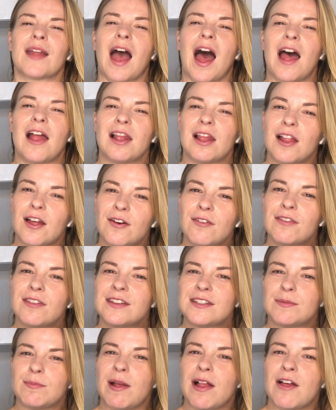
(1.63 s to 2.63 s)
I love
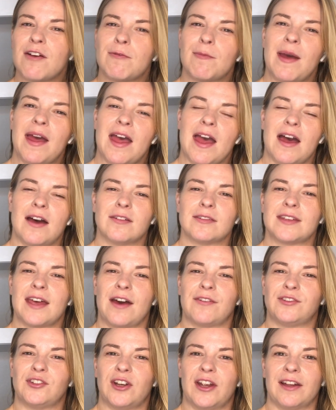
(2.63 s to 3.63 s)
the smell of my house
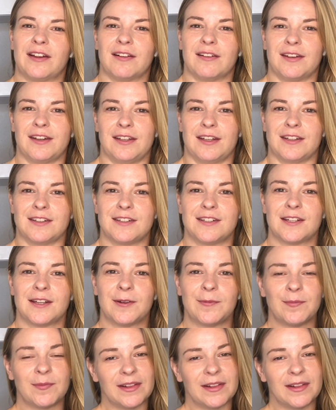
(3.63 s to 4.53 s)
after I clean it.